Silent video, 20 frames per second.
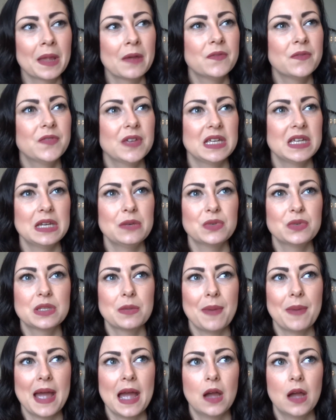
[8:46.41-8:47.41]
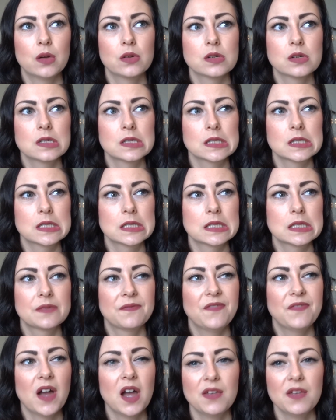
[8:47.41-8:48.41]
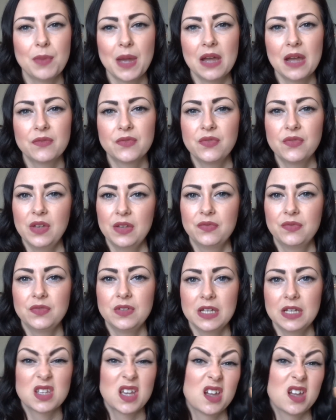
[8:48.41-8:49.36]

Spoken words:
I think it was about £5.50.